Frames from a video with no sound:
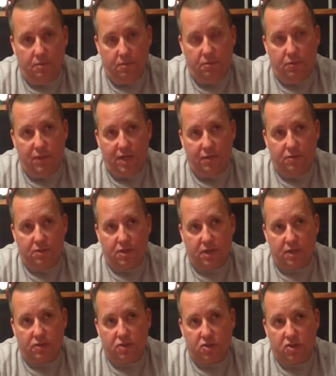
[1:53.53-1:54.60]
when I was like
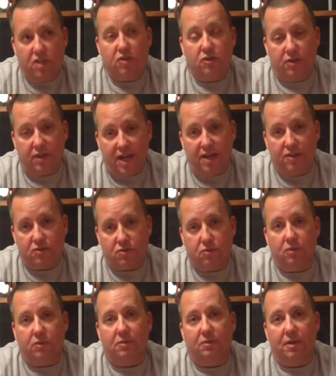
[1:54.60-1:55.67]
a senior in high
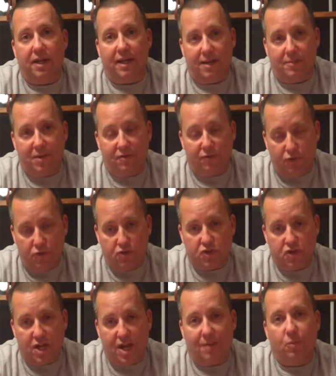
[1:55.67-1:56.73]
school, I got my first
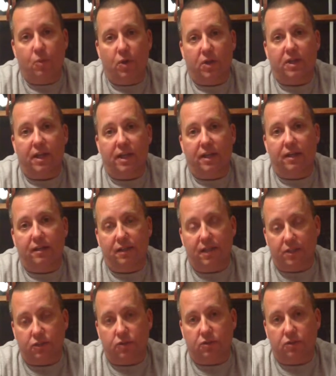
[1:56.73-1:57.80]
job working at an
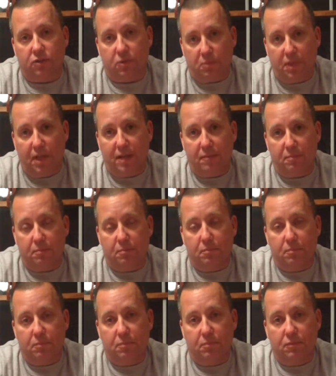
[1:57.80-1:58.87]
electrical supply
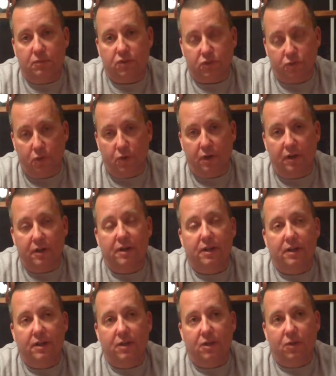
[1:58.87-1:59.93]
store,
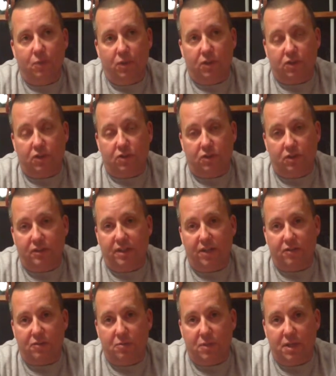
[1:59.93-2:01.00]
which turned
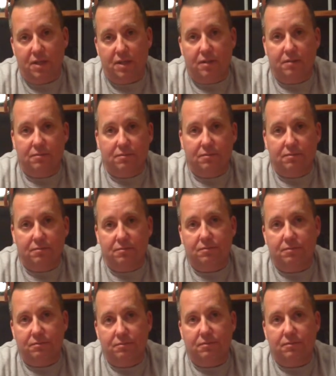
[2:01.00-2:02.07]
out to be
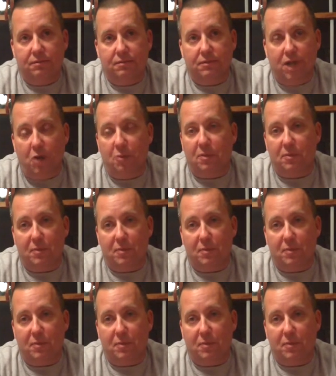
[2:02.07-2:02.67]
helping